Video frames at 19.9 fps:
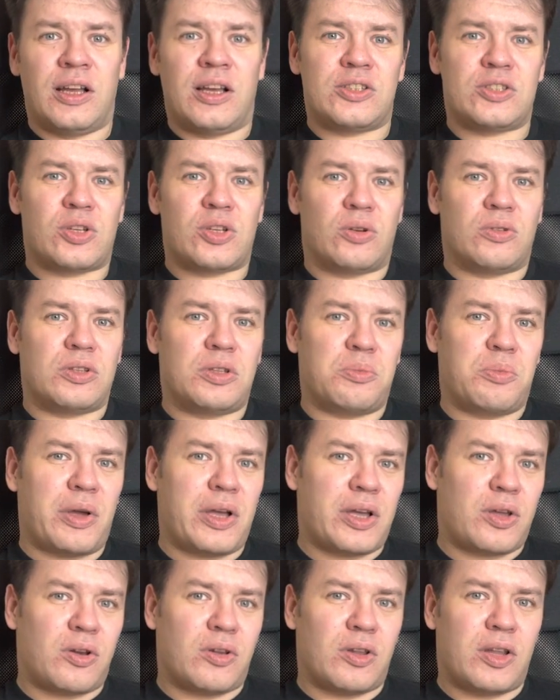So the
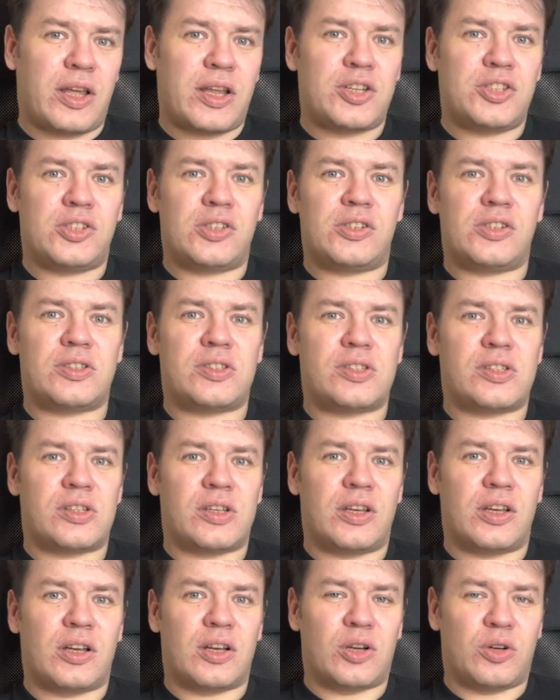micro-ledgers
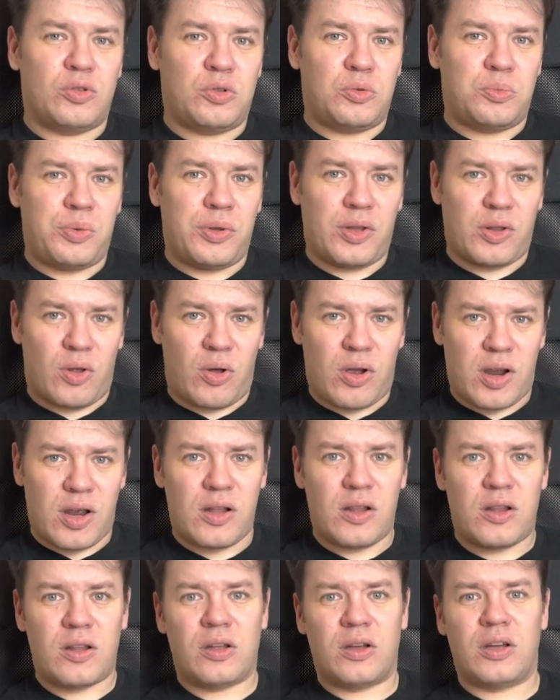could be
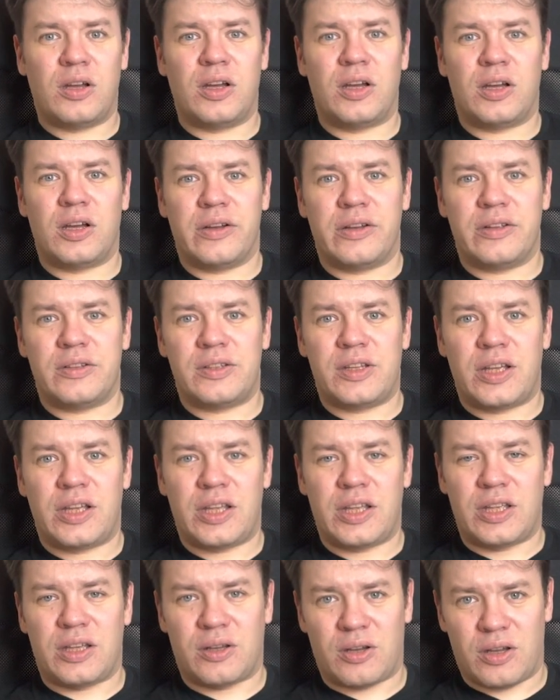local,
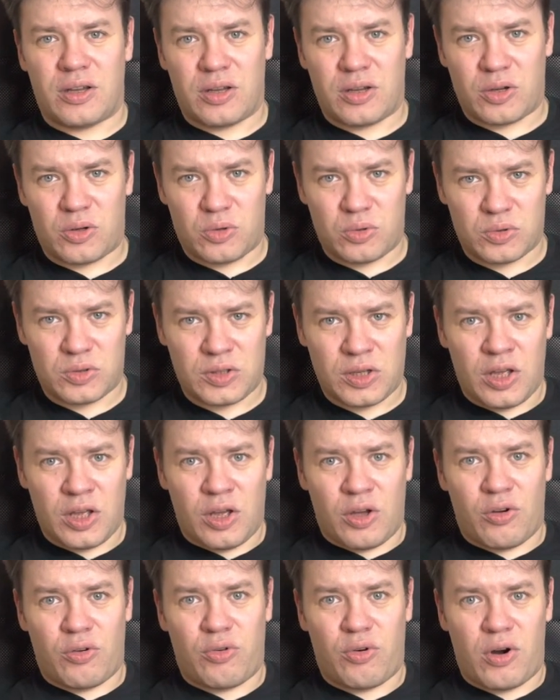they could
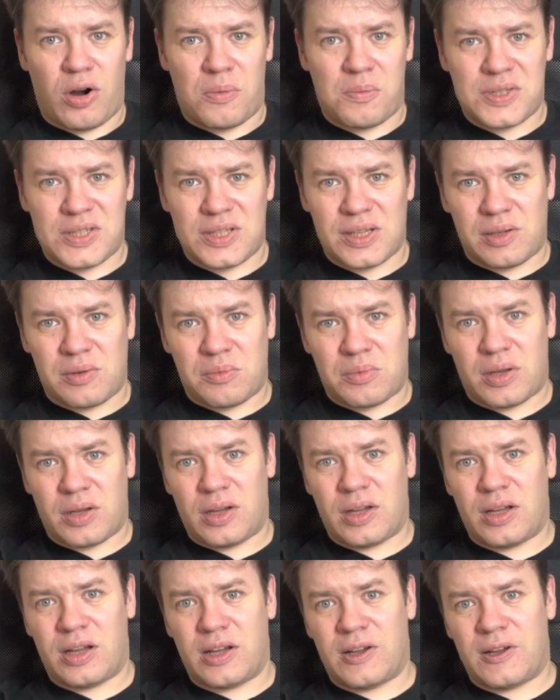form
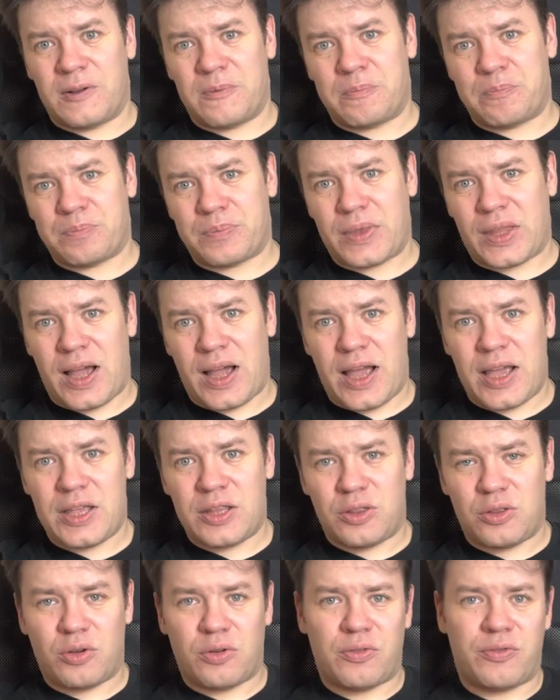some
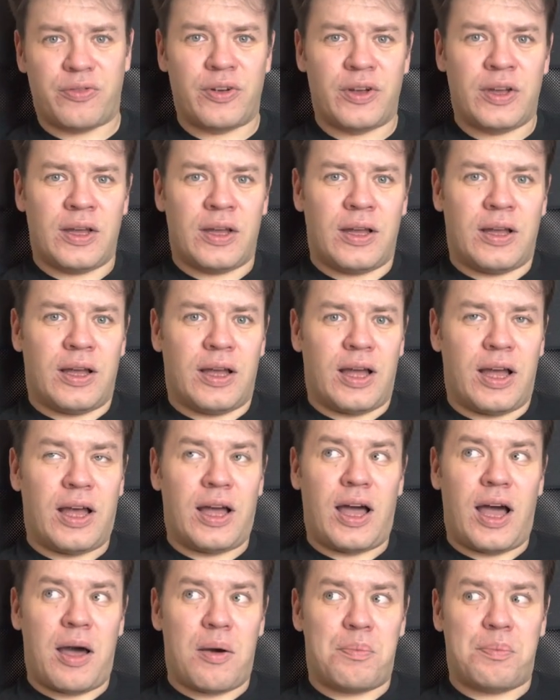kind of
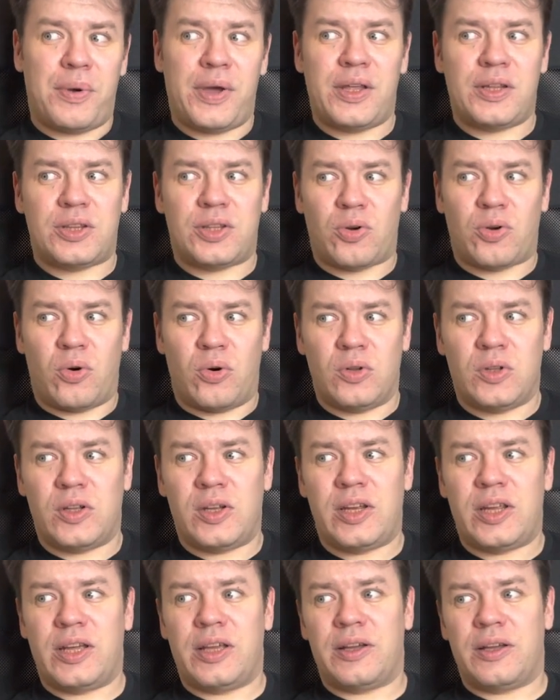append
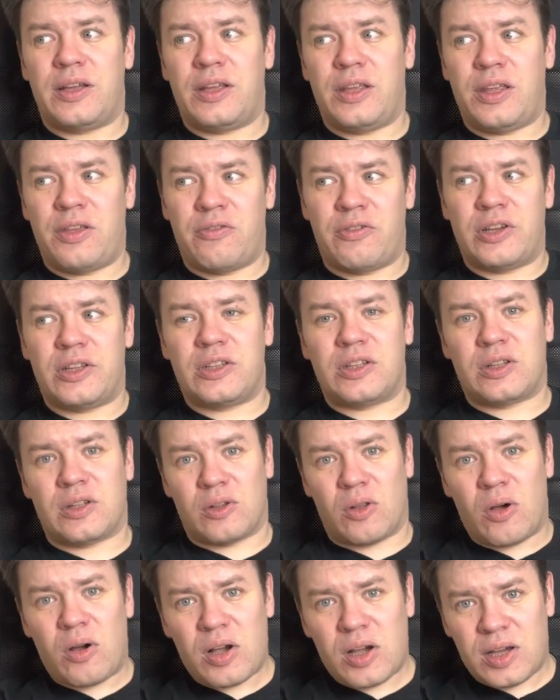only event
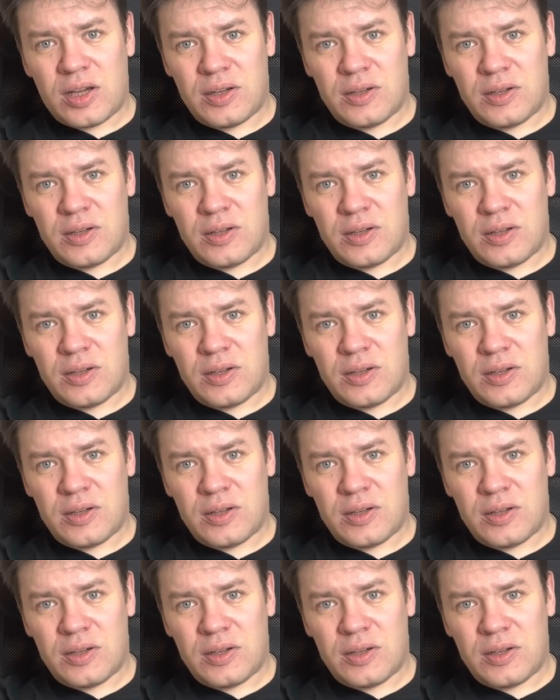log.